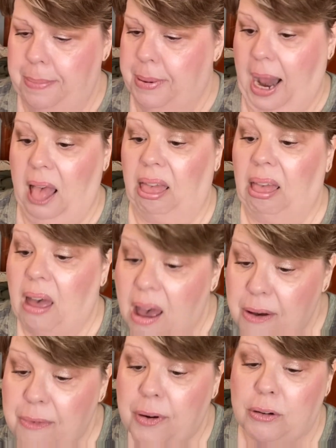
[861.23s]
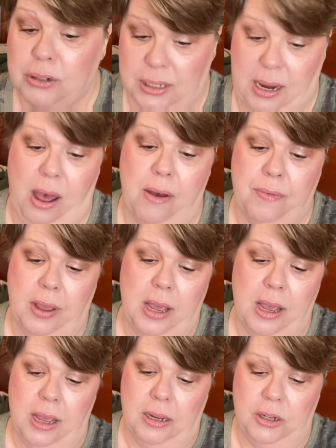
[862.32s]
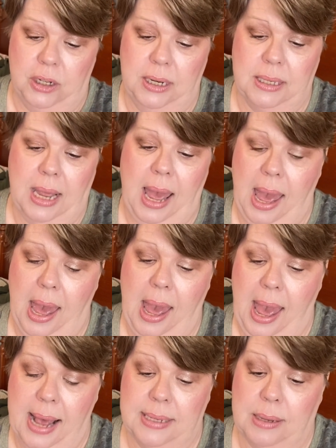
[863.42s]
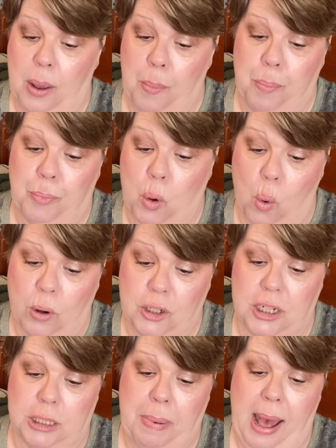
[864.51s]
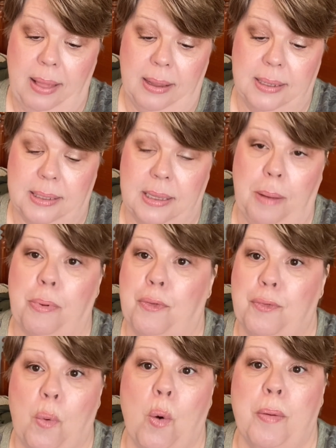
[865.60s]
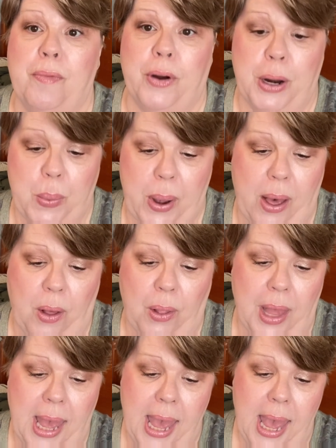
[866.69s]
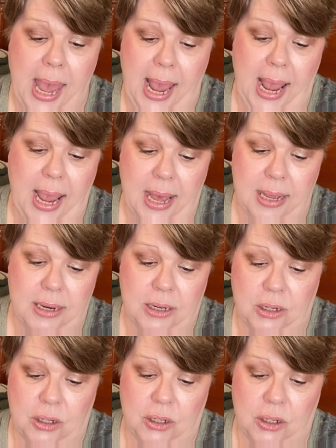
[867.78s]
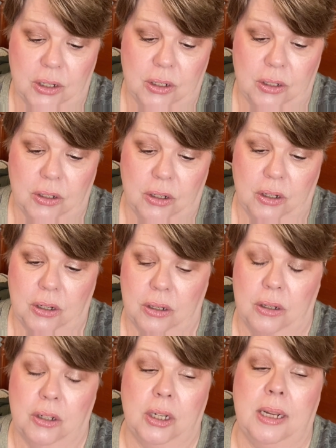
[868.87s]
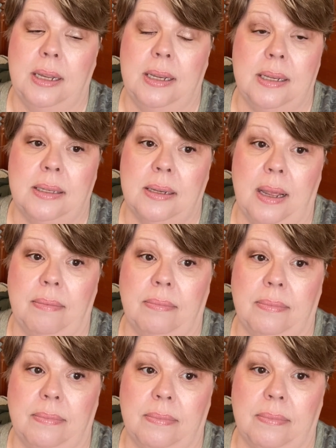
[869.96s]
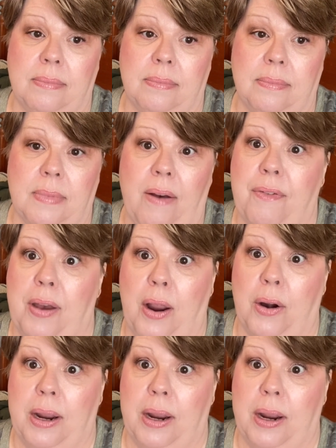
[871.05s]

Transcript: but I love her stuff. She has gorgeous palettes that perform very well, and she is very